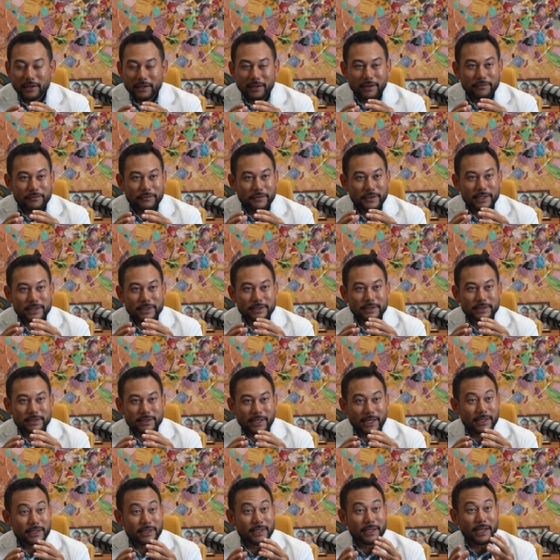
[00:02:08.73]
the first
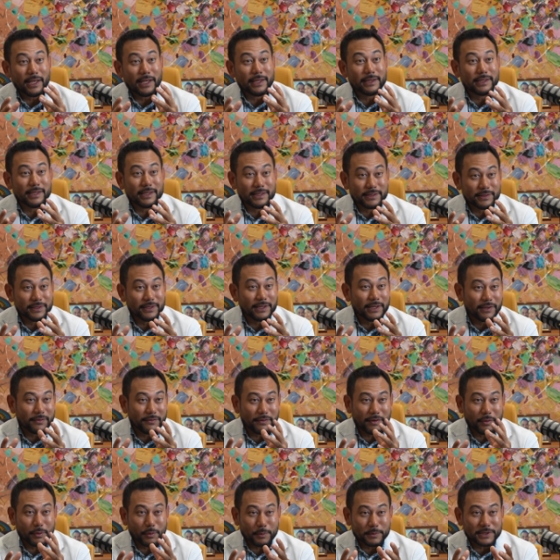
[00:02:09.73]
1980s, right,
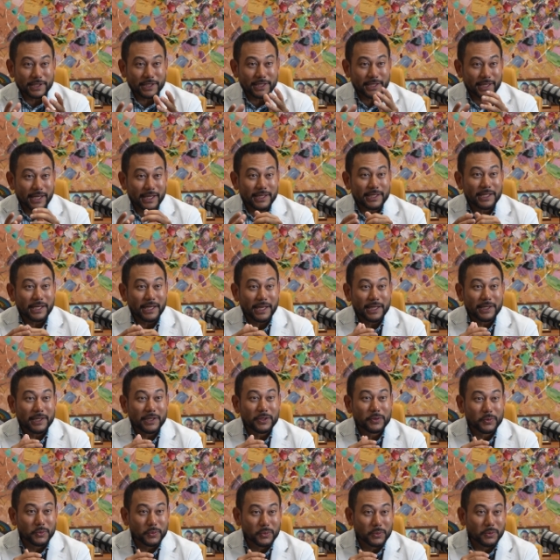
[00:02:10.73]
if I'm not mistaken,
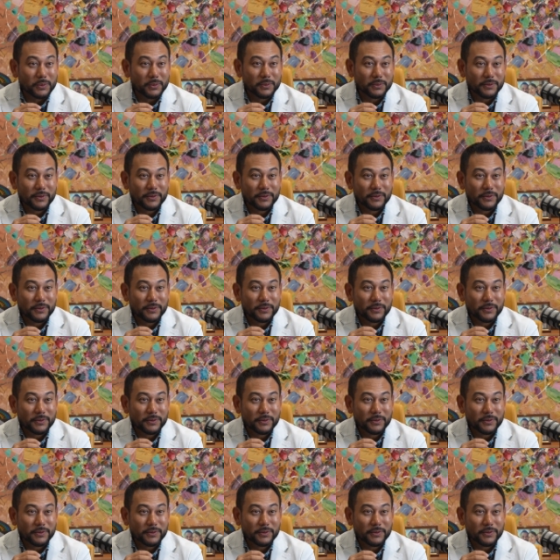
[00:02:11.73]
1982,